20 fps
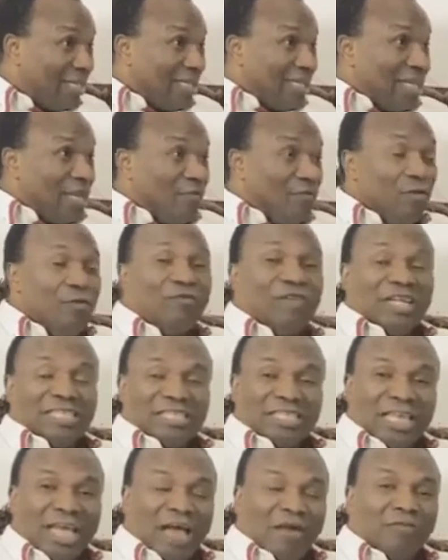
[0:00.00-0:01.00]
Even if they
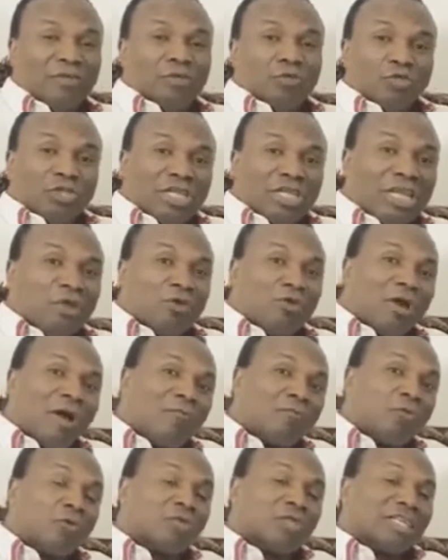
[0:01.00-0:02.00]
still have it, you think they don't
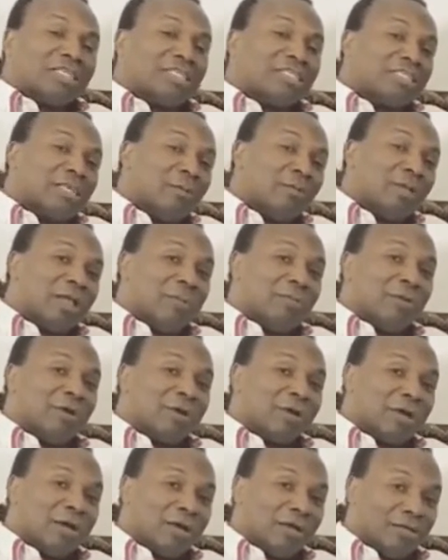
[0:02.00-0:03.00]
have quota system in
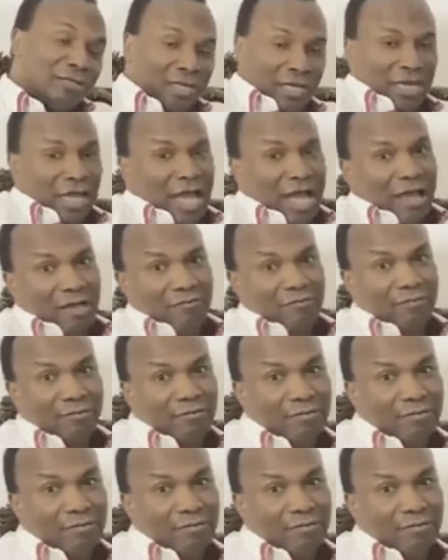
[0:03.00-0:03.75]
America? They have.